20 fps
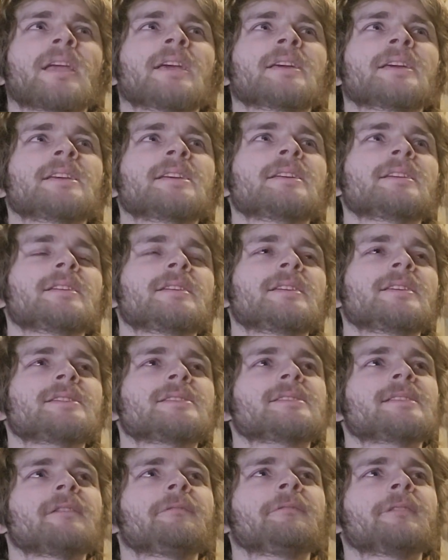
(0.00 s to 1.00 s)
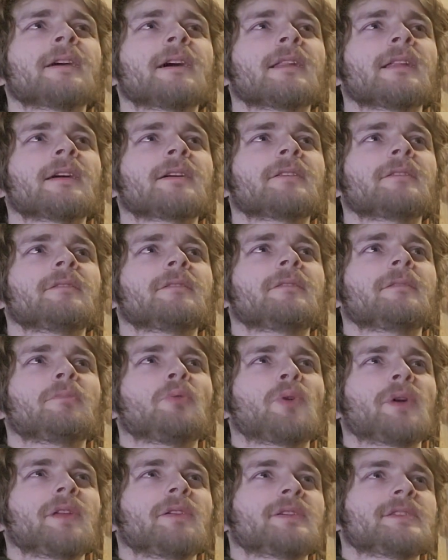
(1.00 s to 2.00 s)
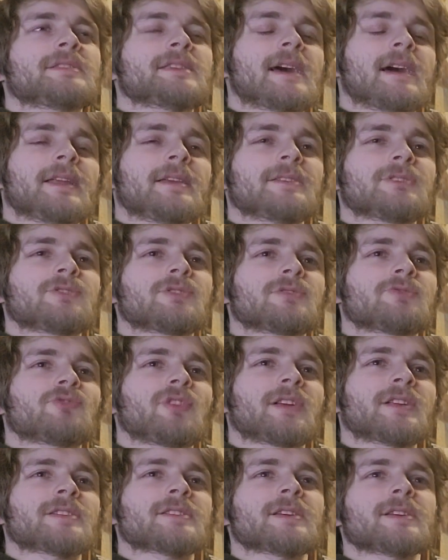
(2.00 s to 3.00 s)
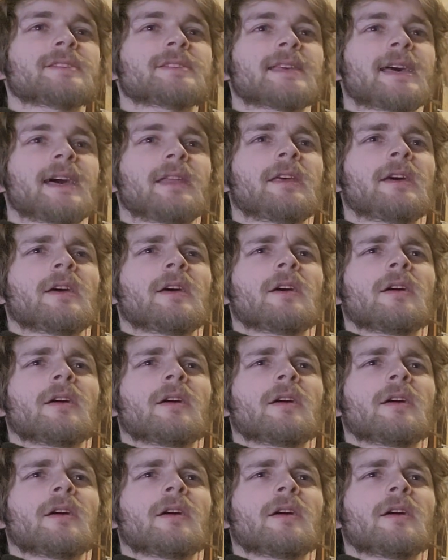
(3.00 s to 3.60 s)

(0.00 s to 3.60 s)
he's definitely, I like the point is that he's trying to say is that